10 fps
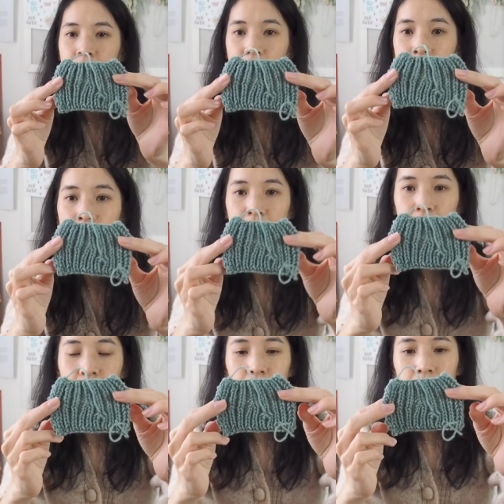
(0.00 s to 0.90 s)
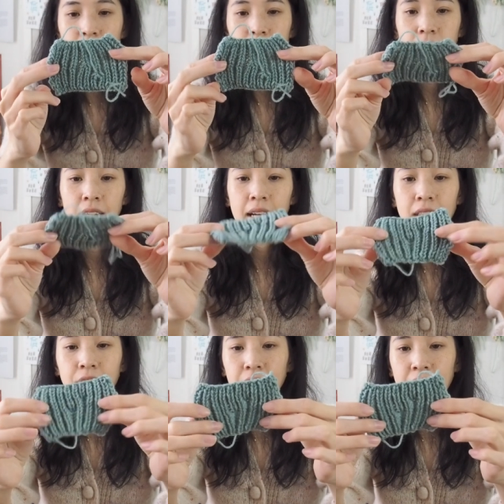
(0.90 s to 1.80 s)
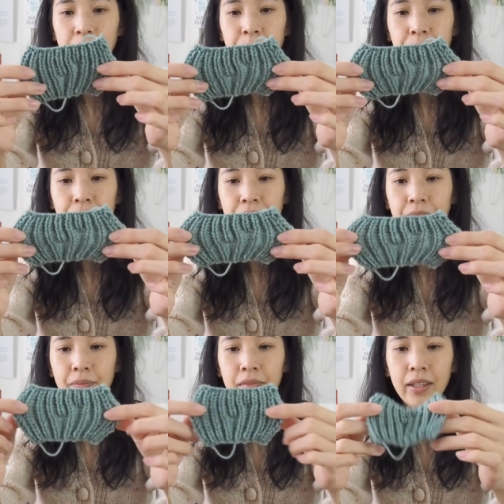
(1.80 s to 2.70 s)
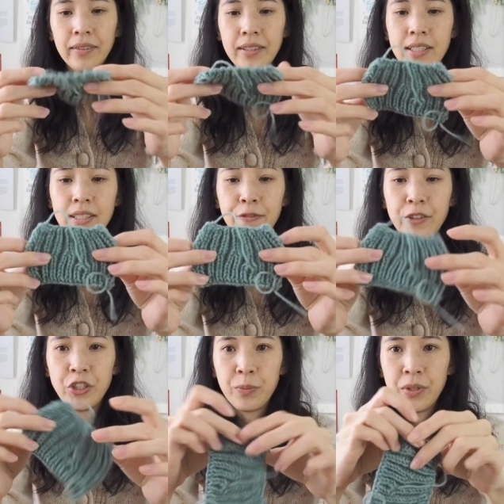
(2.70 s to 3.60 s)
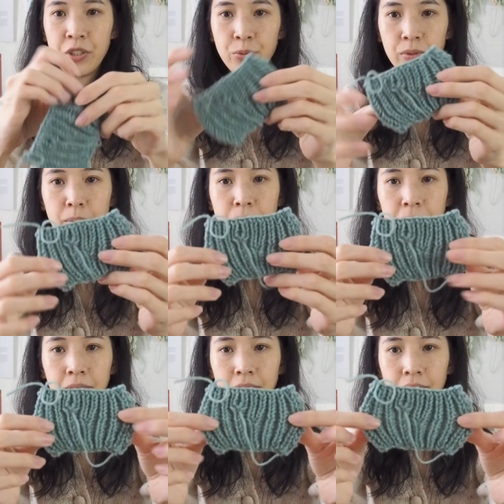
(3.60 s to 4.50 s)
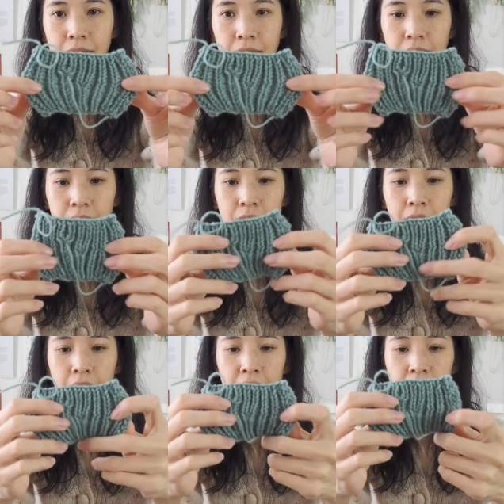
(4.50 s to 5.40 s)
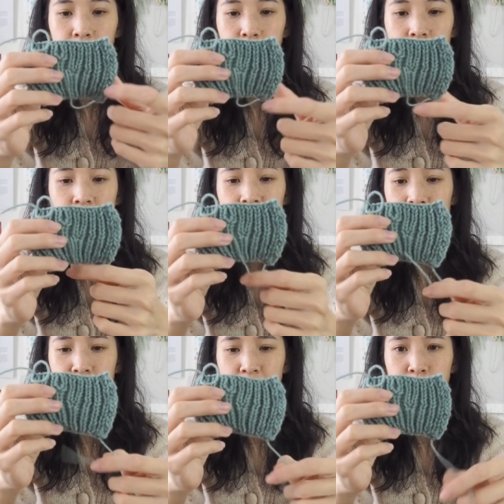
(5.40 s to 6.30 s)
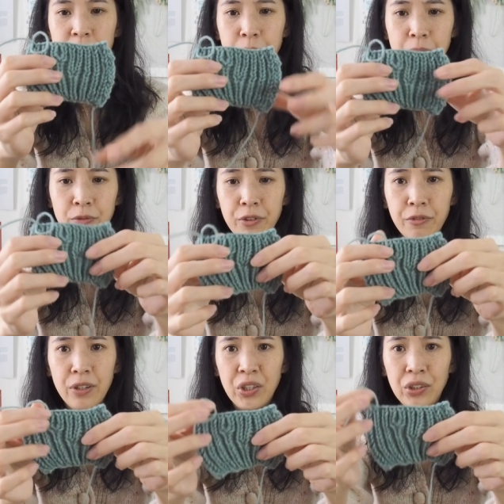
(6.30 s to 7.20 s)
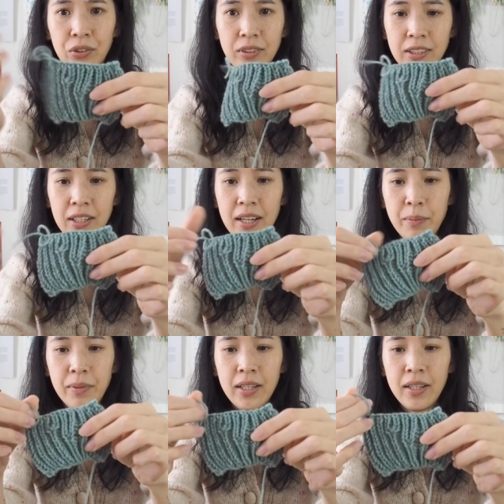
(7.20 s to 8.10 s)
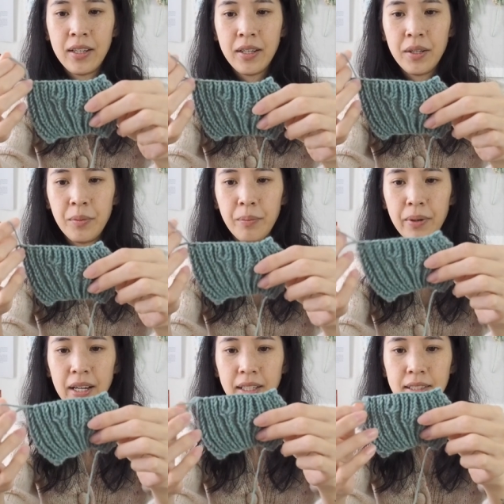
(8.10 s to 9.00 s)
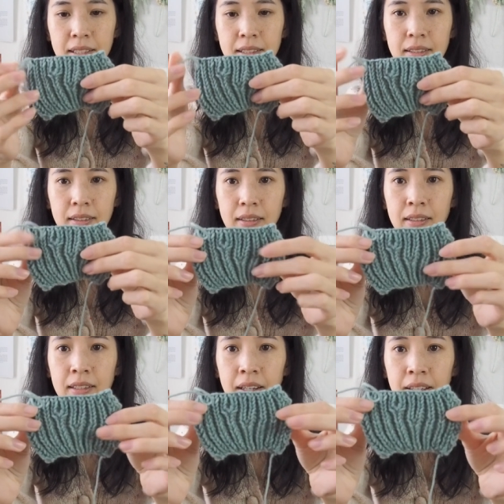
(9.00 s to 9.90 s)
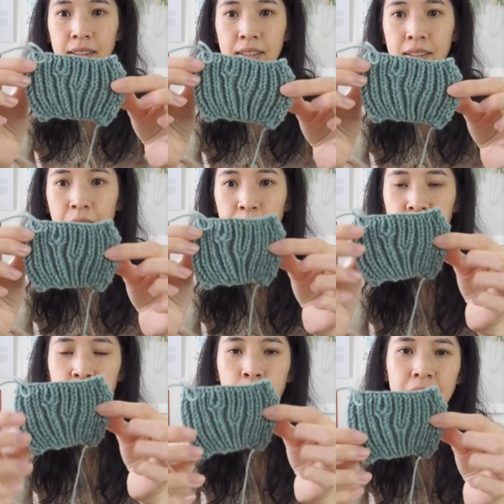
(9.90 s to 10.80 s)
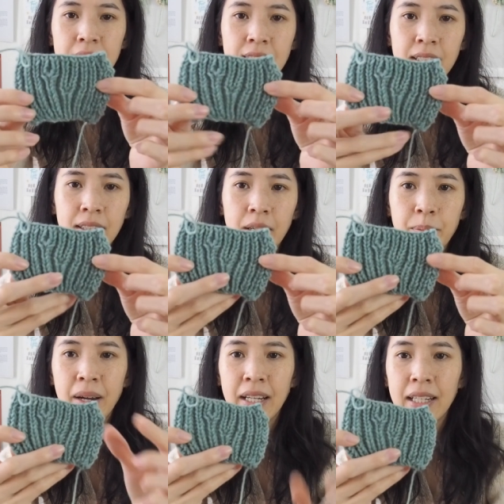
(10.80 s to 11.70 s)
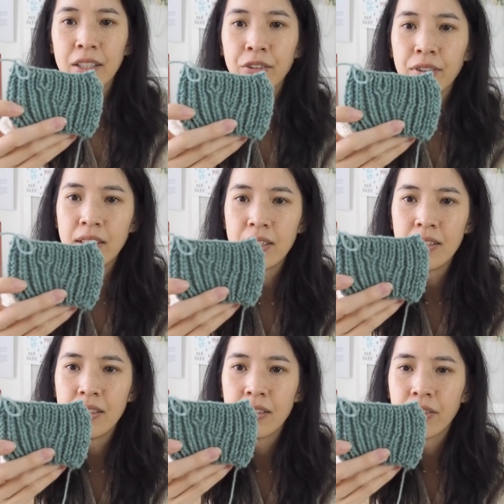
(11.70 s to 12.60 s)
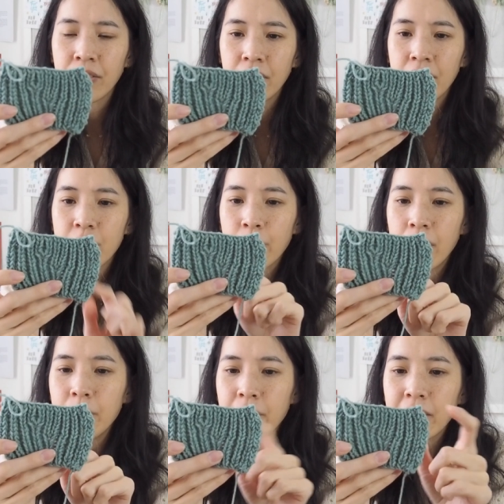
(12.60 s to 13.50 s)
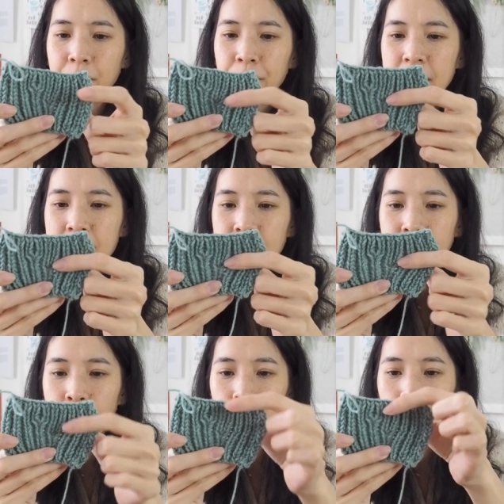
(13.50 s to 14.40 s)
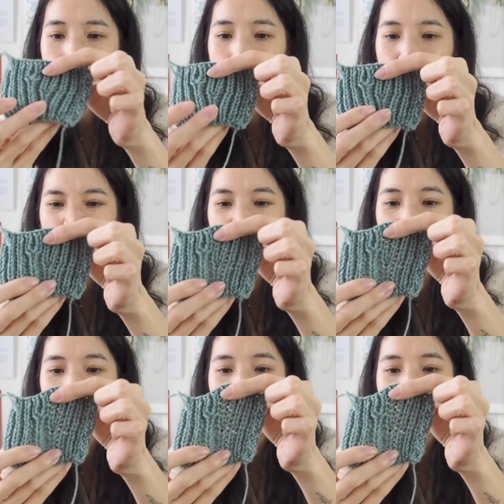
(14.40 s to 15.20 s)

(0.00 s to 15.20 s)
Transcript: in that in the lighter green. this is a fisherman's rib. Um, I haven't done fisherman's rib for a very long time, but yeah, this I was just practicing like my increases on it as well because I wanted to see if that would work,